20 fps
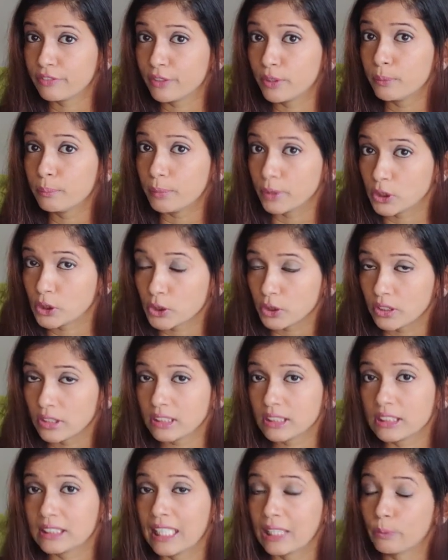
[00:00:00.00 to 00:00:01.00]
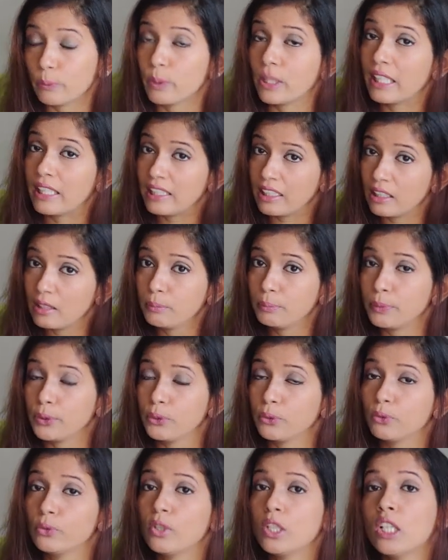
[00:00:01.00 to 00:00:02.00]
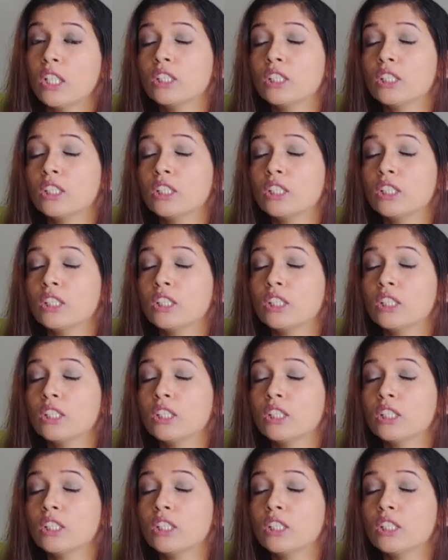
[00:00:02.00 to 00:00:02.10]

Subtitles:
different pictures that will help you